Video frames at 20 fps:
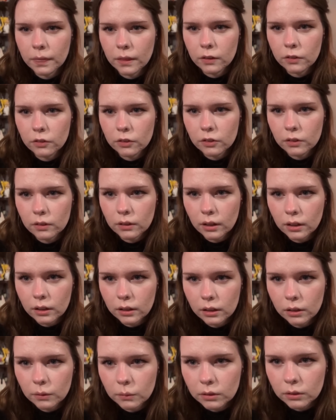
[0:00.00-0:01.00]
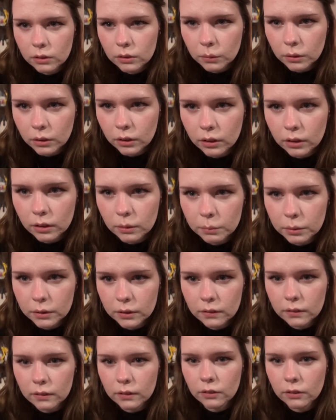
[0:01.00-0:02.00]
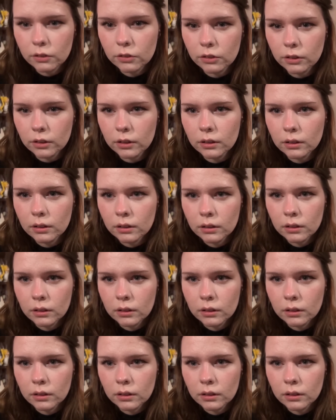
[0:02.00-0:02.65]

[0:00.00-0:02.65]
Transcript: Just getting you into a good position.